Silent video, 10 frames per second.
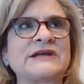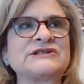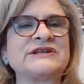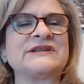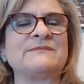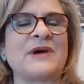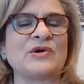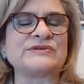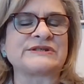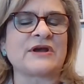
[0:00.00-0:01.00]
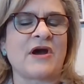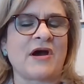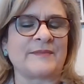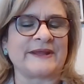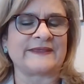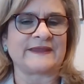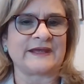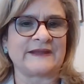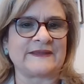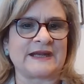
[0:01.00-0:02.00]
actually, the most common
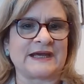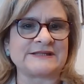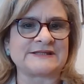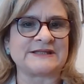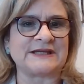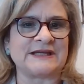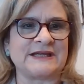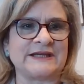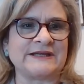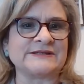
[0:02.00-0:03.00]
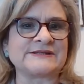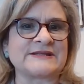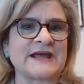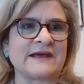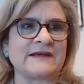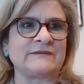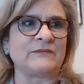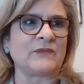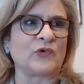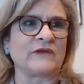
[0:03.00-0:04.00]
thing that I see is that
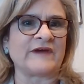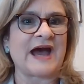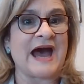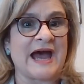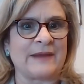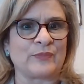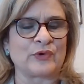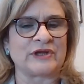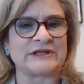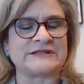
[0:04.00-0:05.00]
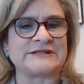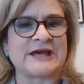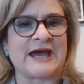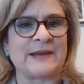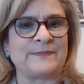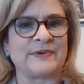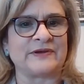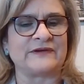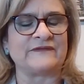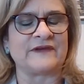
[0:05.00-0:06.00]
more of a hybrid type
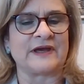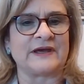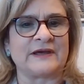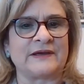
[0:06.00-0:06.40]
of